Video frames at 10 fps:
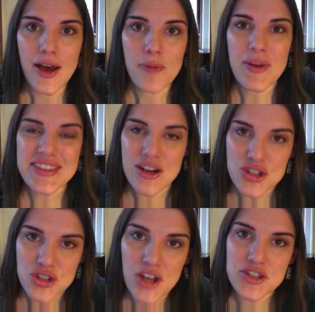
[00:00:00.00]
But
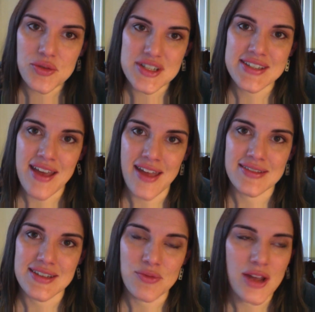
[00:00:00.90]
there's also a
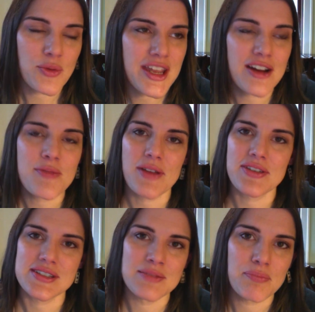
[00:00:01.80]
sense, and, and we hear about
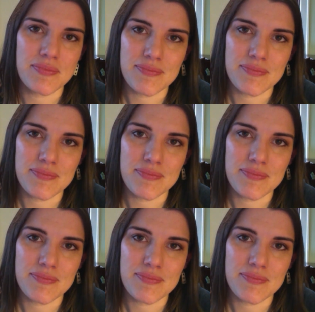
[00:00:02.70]
this in